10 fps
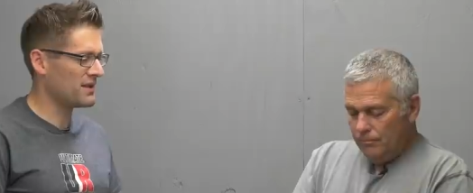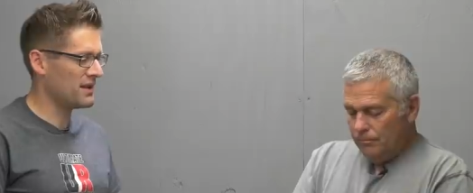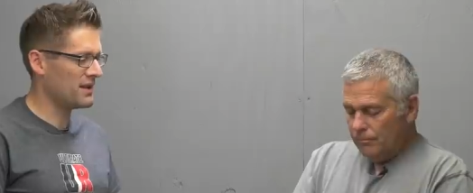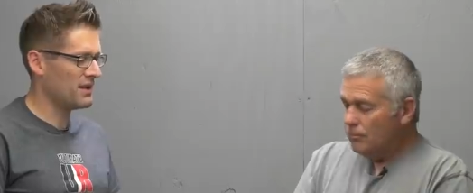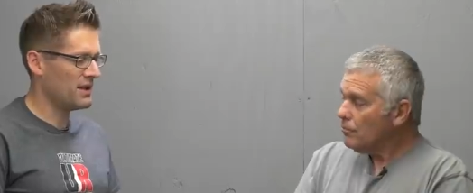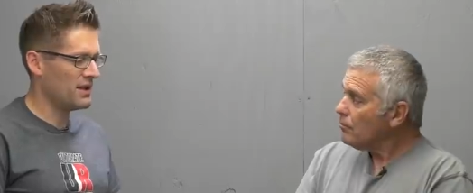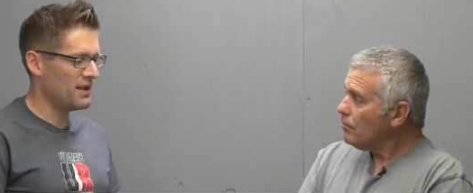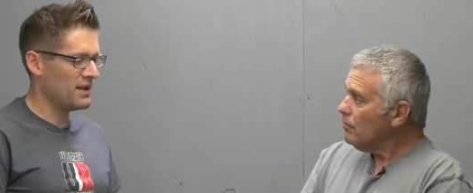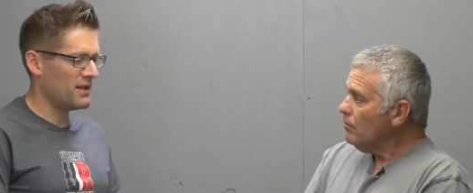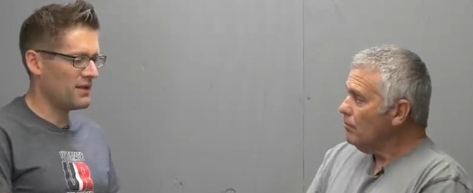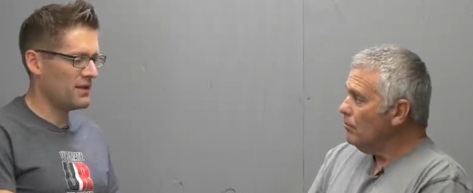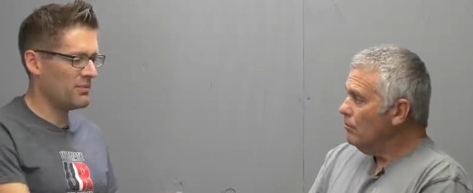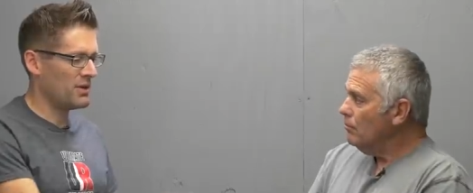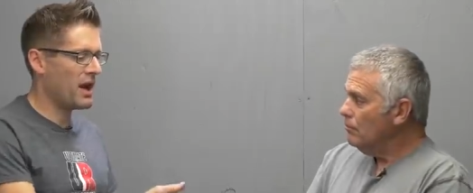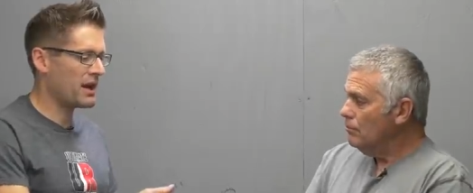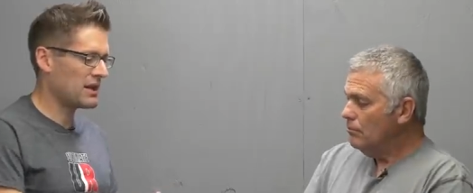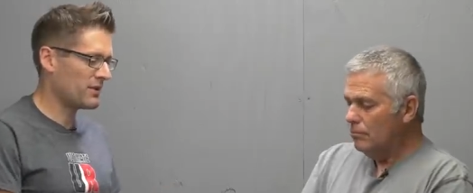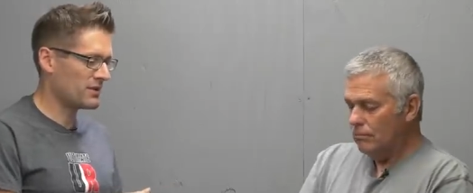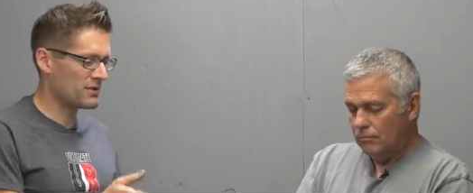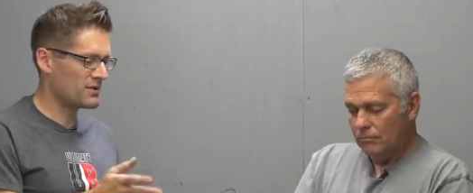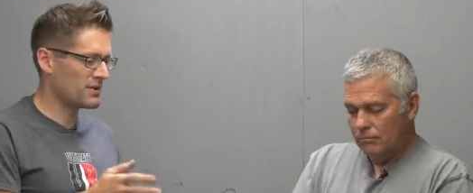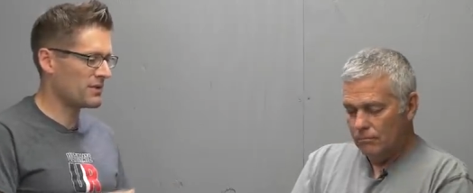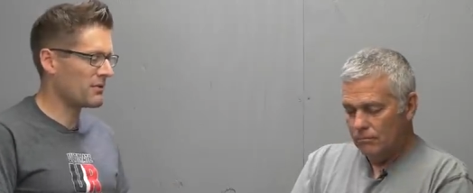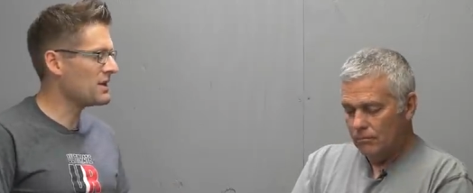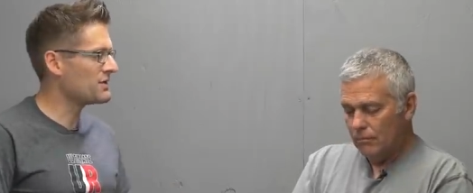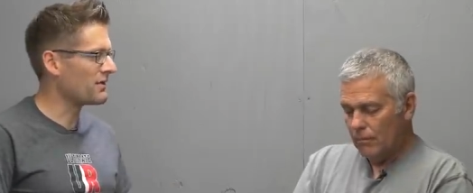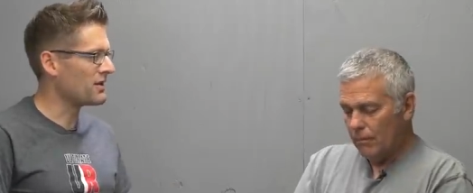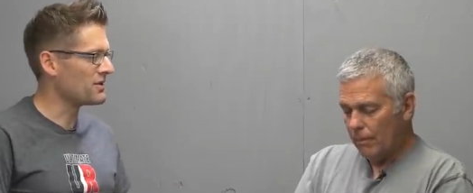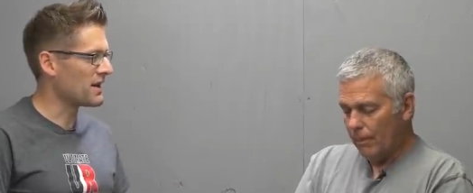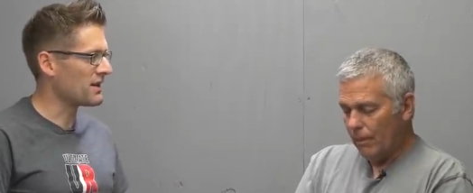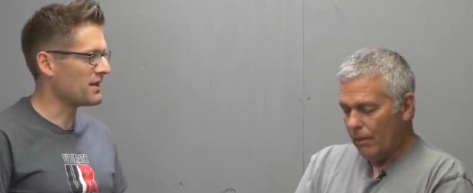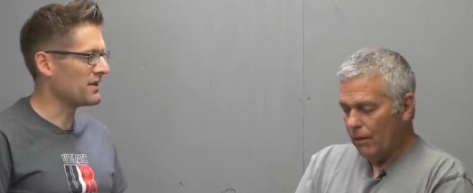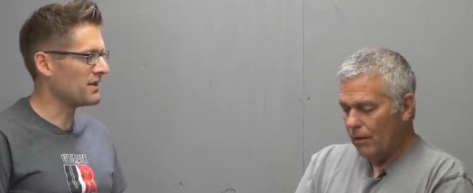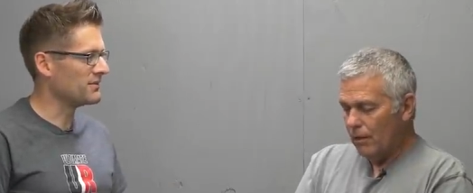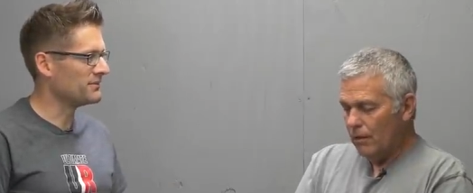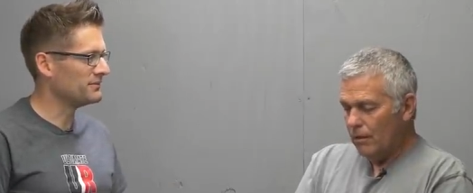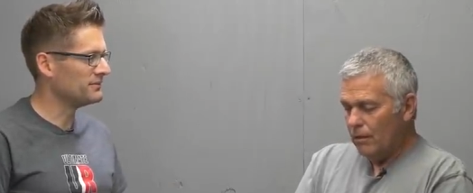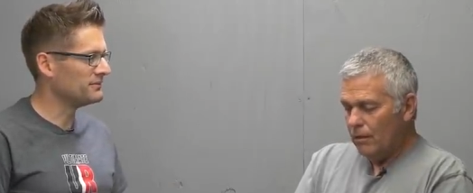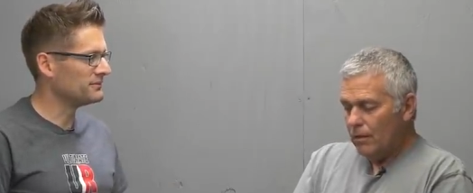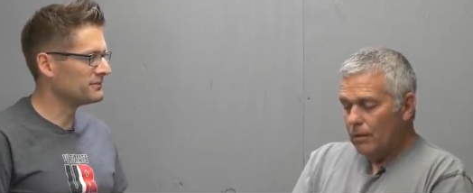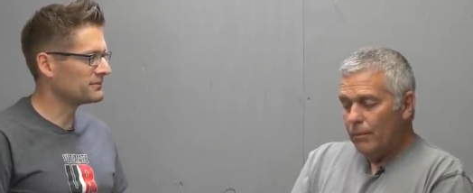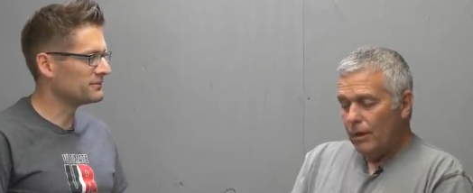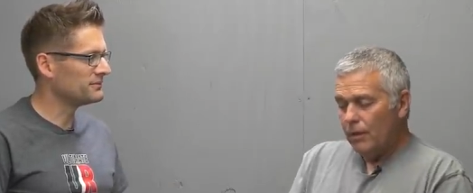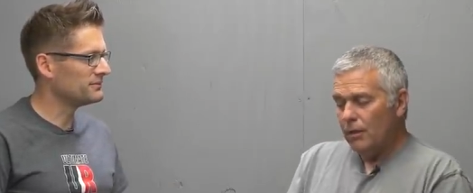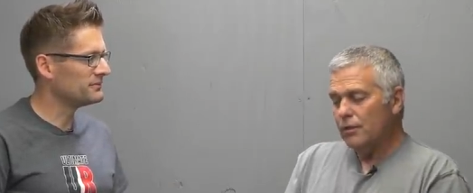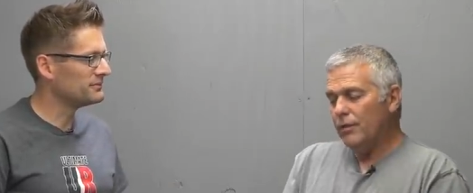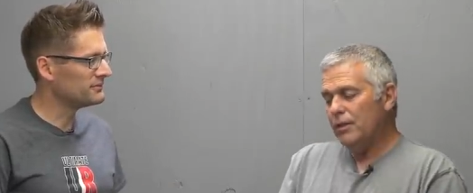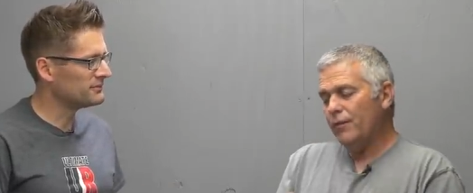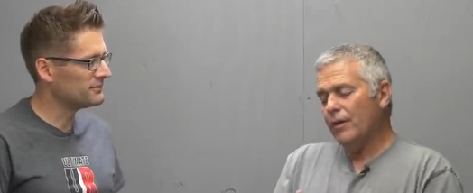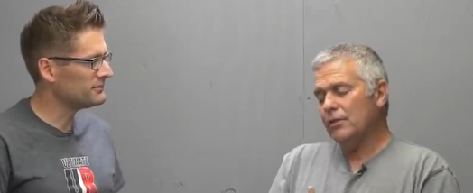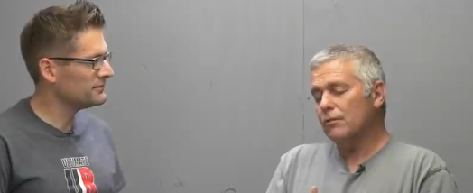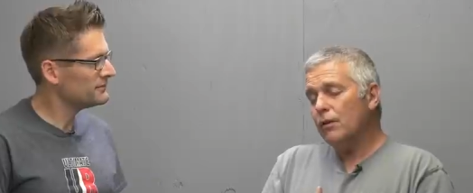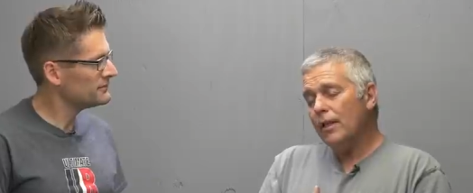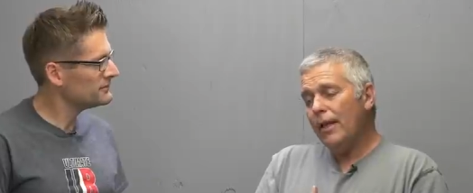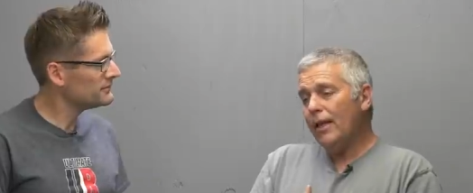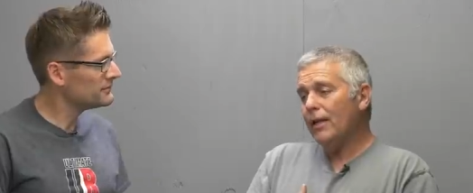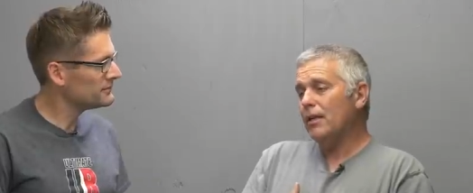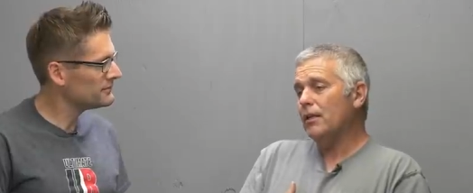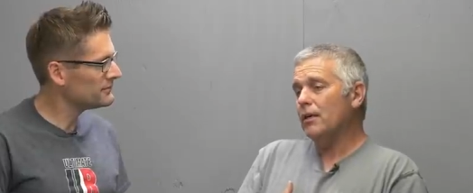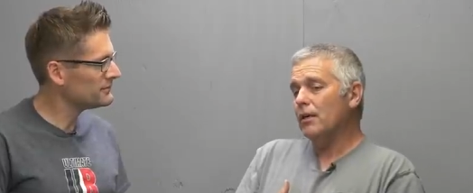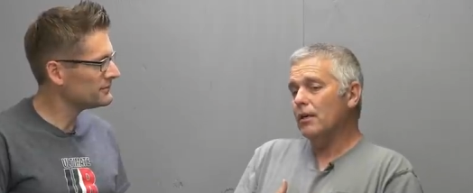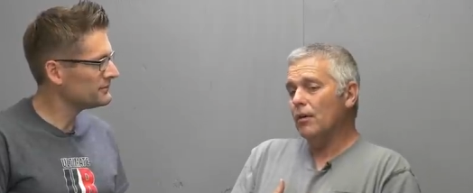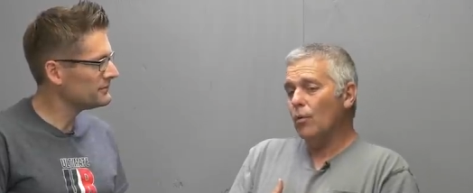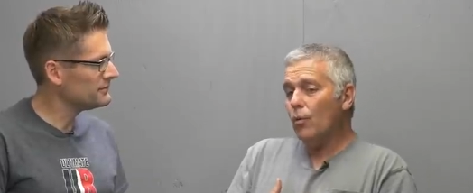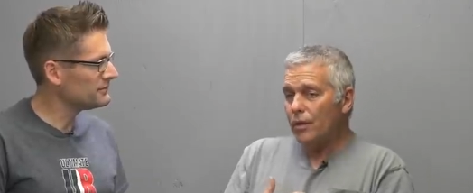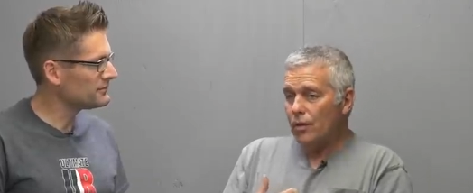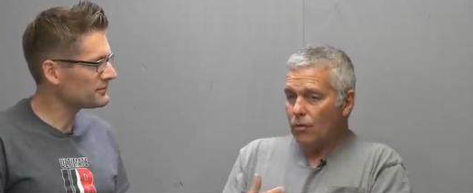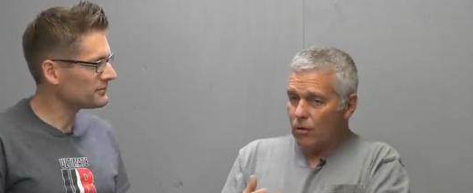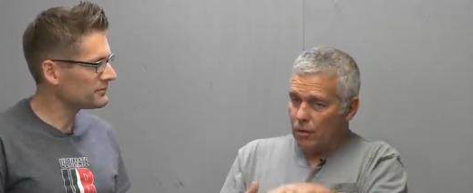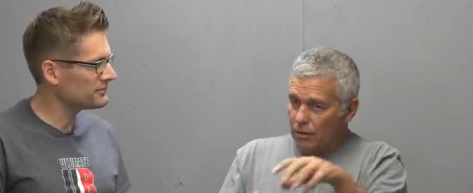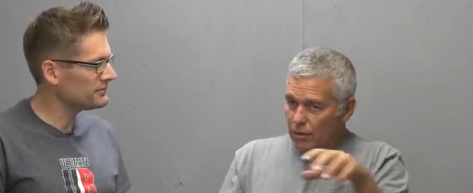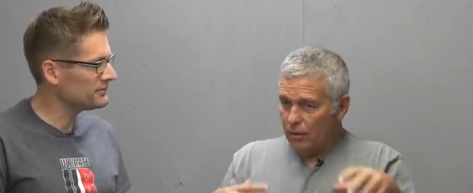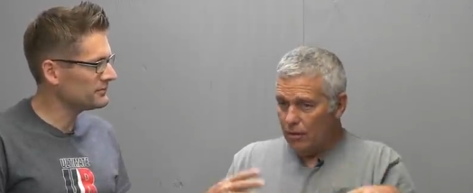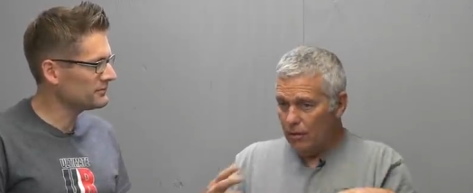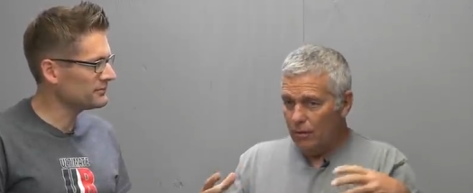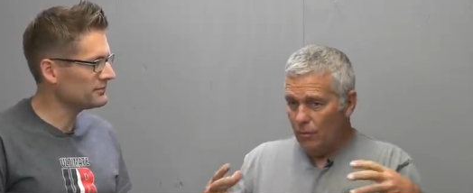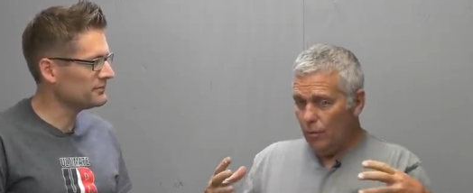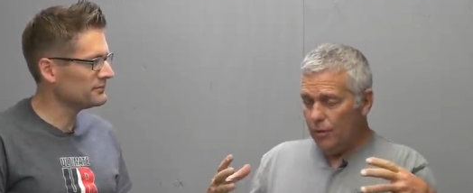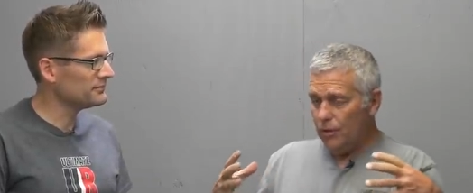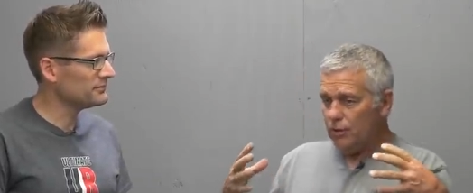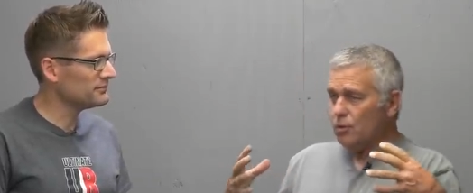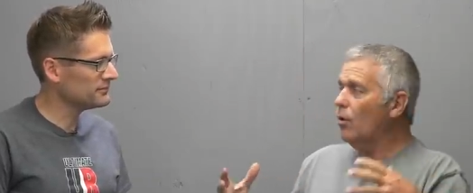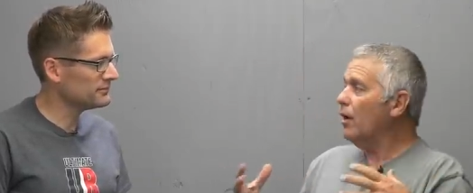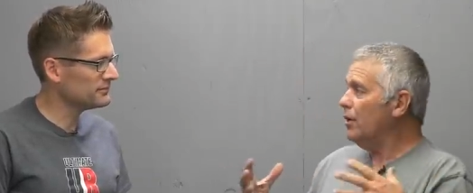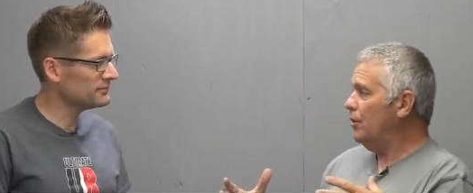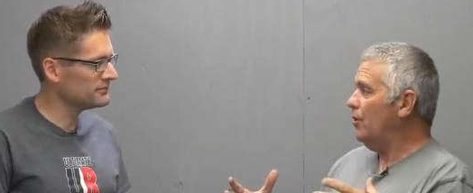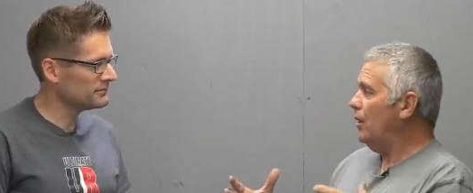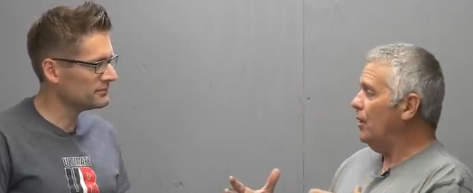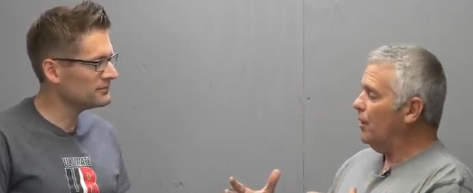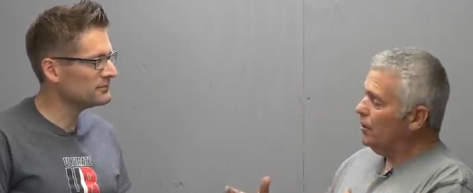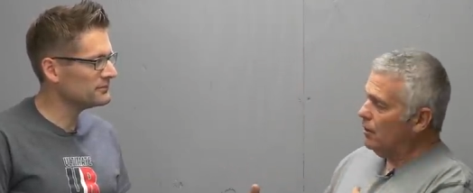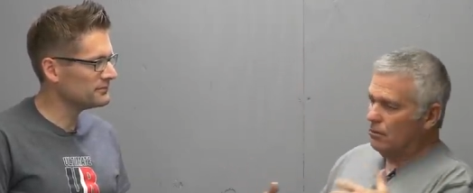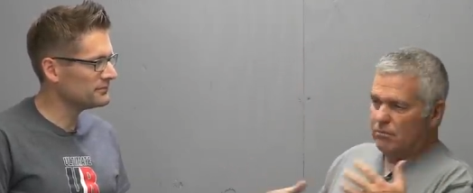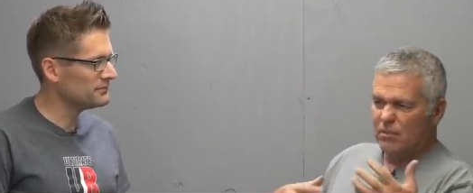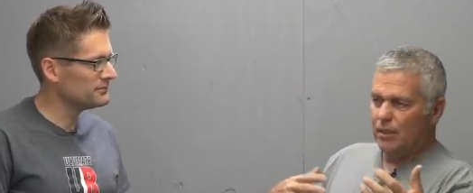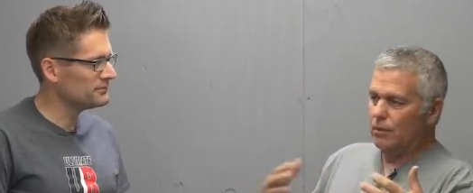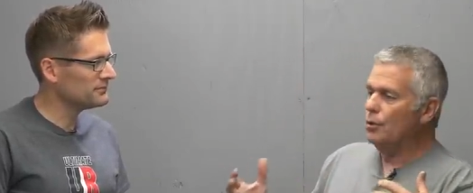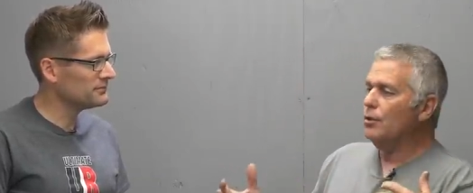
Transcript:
Speaker 1: the, the binoculars and the rangefinders, that kind of thing?
Speaker 2: The binoculars and rangefinders are really handy uh, when you're when your squad is shooting and you're say two